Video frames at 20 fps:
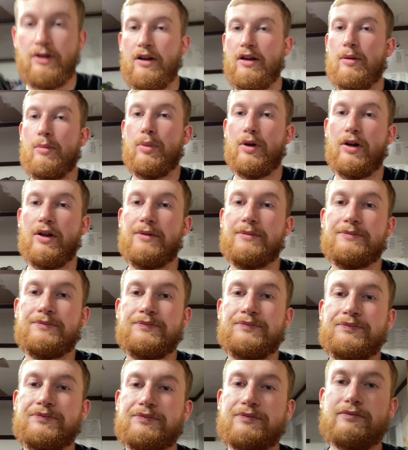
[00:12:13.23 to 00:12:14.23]
it, but
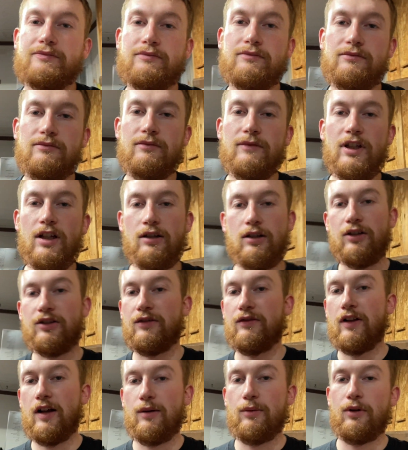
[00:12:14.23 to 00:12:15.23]
because the
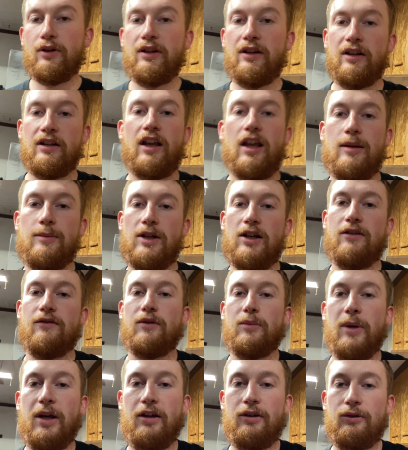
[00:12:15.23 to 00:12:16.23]
flywheel in it came out of a
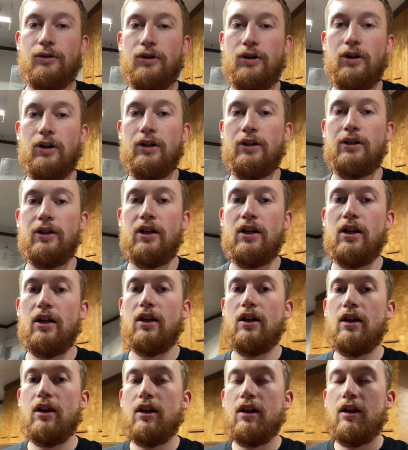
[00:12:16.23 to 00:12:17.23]
manual car.
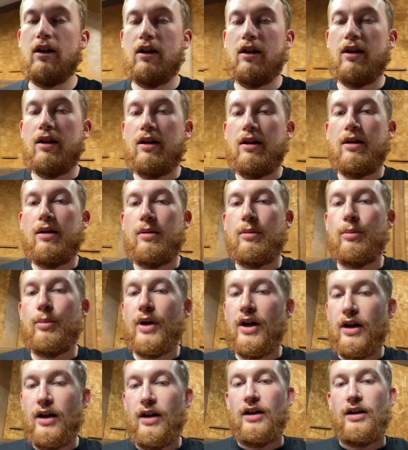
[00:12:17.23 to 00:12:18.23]

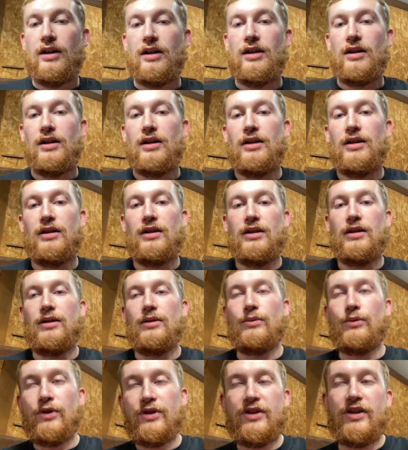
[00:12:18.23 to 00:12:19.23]
But
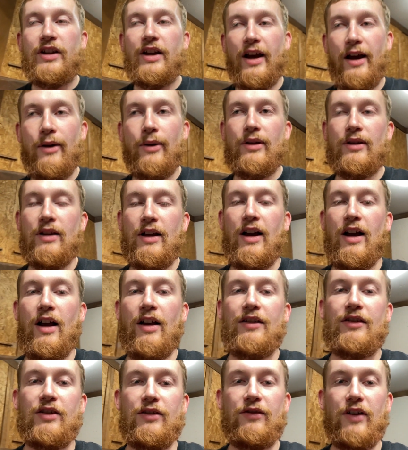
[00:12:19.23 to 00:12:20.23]
we'll see how it
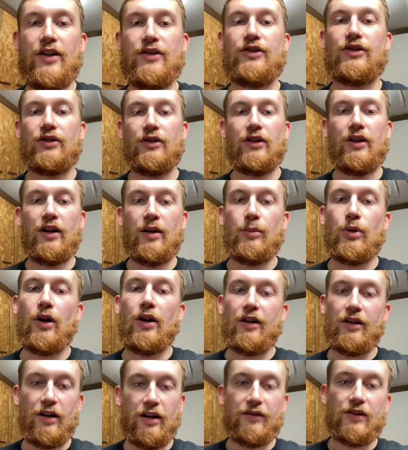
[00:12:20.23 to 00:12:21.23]
lasts. Eventually, I'm
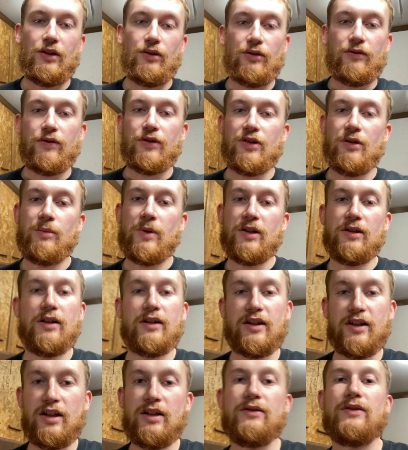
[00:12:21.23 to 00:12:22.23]
probably gonna have to look for something like
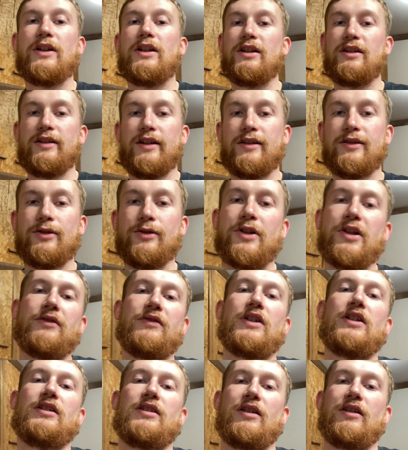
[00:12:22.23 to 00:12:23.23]
a T56 or
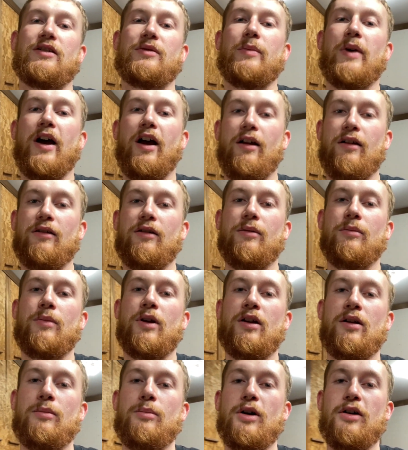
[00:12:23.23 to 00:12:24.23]
T56 Magnum.
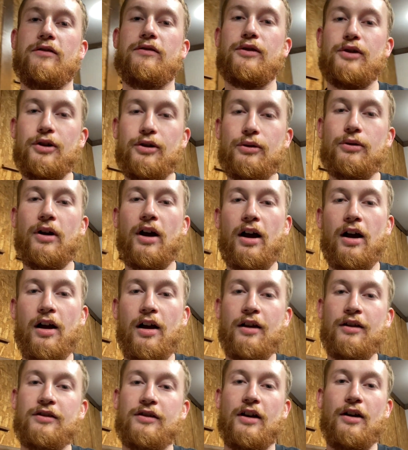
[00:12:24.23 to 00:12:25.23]
But for you
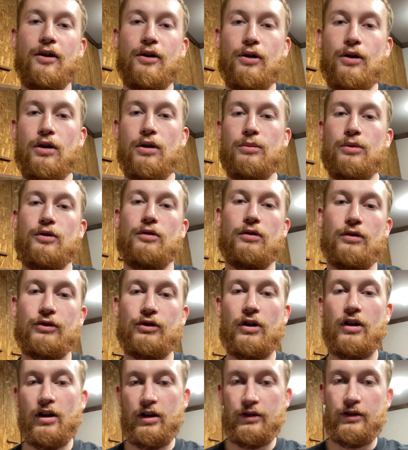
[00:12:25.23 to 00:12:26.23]
guys at home who are
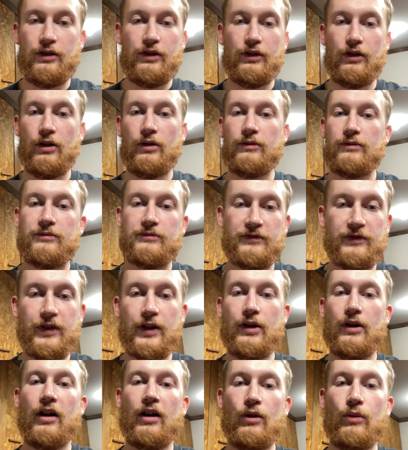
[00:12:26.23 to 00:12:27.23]
trying to, you know,
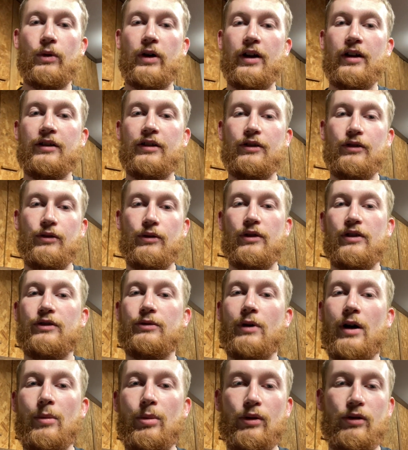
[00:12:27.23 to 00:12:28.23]
figure out a way to do this
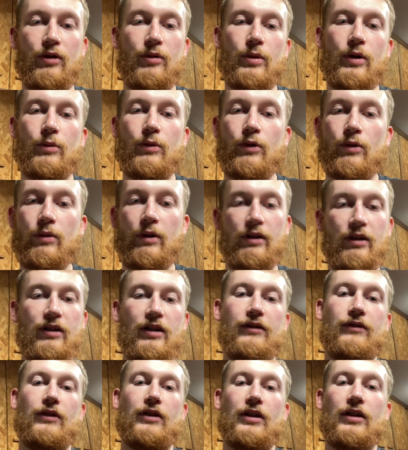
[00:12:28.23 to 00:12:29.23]
swap a little bit more
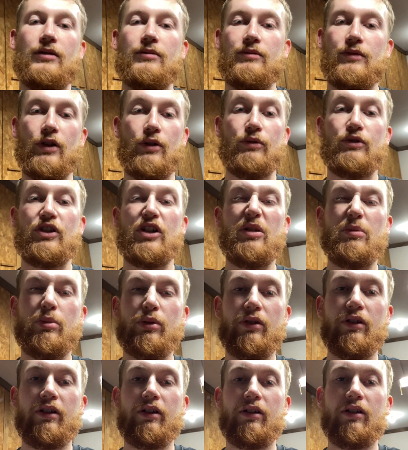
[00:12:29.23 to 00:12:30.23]
relatively, you know,
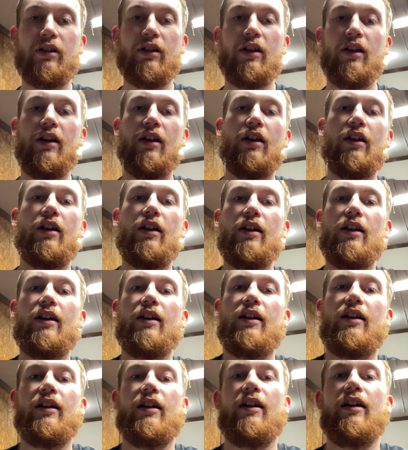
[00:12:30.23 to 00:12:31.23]
cheaply,
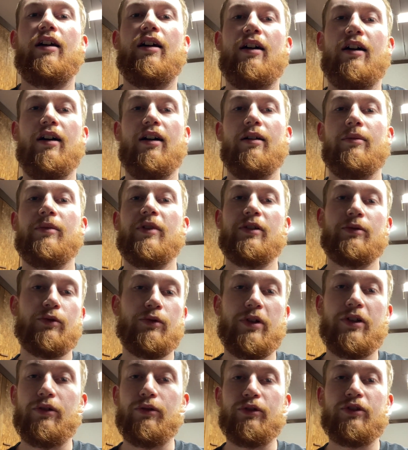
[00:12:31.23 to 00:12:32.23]
and
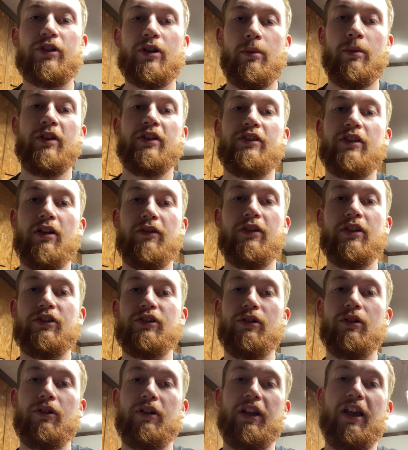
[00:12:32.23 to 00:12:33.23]
reuse some of the stuff that
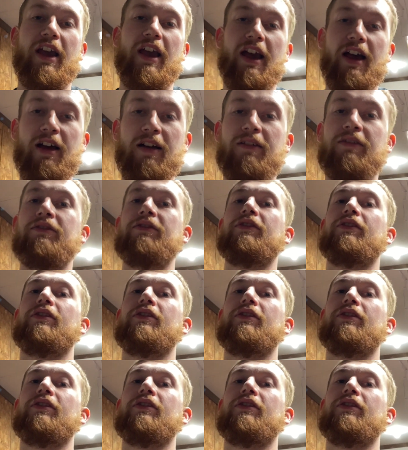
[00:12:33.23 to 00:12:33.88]
you already have,